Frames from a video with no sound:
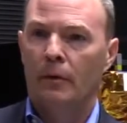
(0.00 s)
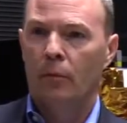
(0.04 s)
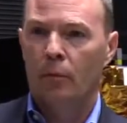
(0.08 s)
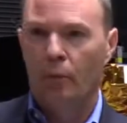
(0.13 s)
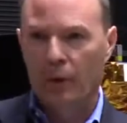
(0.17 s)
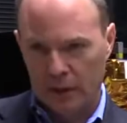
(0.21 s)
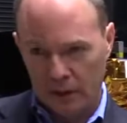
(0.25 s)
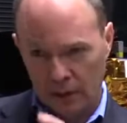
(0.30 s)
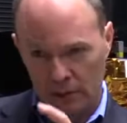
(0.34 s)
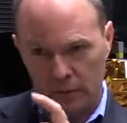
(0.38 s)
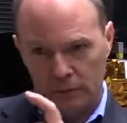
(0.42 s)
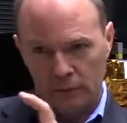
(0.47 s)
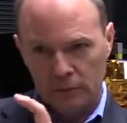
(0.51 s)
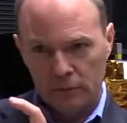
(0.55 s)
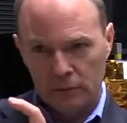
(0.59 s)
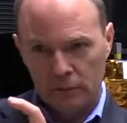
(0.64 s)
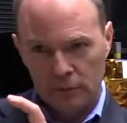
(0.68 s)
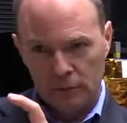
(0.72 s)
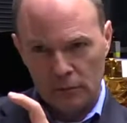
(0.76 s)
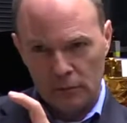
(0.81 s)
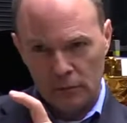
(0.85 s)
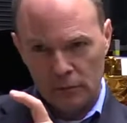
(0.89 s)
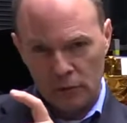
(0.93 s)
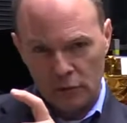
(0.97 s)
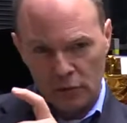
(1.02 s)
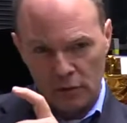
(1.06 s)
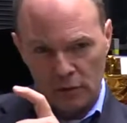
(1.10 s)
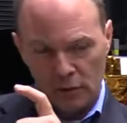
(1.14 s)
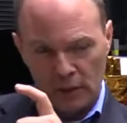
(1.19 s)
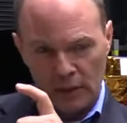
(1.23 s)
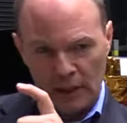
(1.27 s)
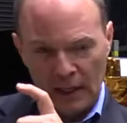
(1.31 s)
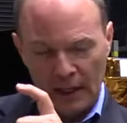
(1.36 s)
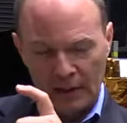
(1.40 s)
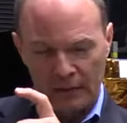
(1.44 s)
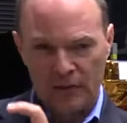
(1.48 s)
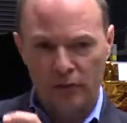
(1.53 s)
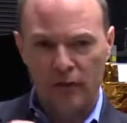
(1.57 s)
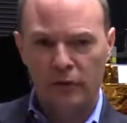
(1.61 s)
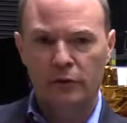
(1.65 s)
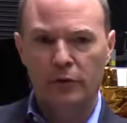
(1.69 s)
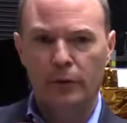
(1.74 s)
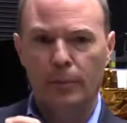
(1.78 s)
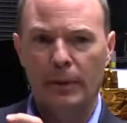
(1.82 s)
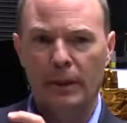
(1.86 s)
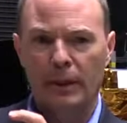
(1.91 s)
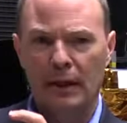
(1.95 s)
We can
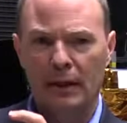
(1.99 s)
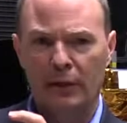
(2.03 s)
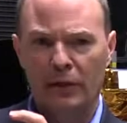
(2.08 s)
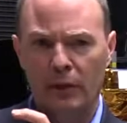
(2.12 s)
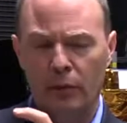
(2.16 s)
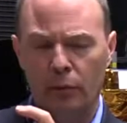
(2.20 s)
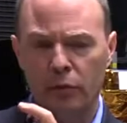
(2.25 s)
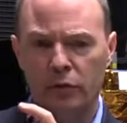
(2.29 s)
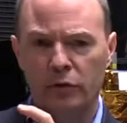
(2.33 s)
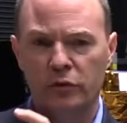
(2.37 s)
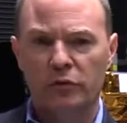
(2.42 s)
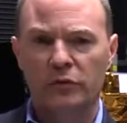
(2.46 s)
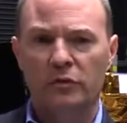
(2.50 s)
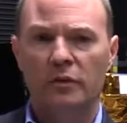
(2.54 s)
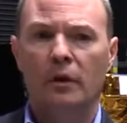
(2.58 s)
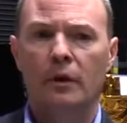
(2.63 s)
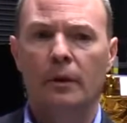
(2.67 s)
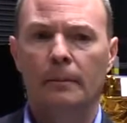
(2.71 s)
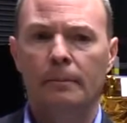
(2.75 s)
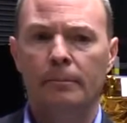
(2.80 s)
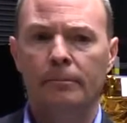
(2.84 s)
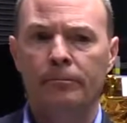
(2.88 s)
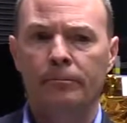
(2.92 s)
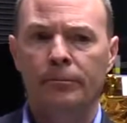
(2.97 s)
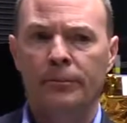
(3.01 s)
anticipate, I think, with some